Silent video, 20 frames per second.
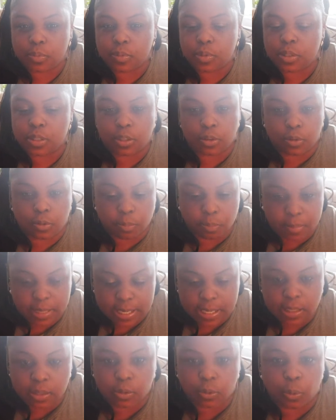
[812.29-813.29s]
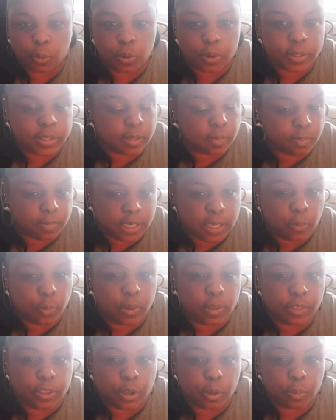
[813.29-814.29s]
to meet or to be
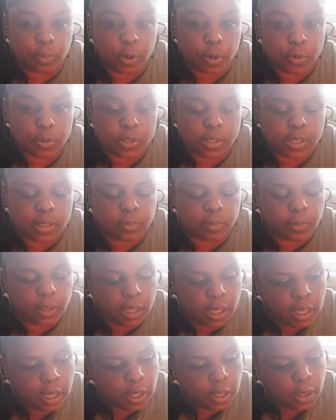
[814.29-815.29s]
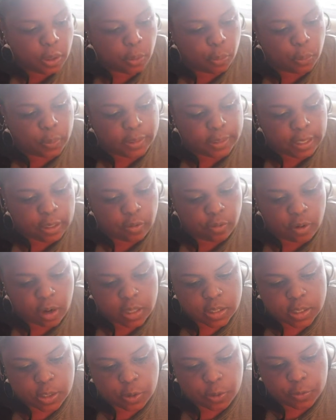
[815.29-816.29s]
with your person when they
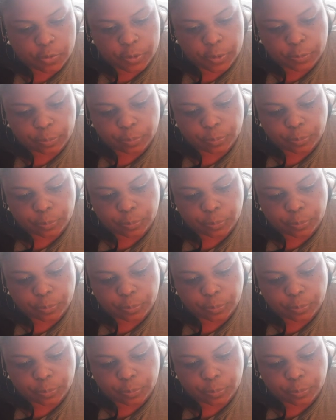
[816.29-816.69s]
cross over.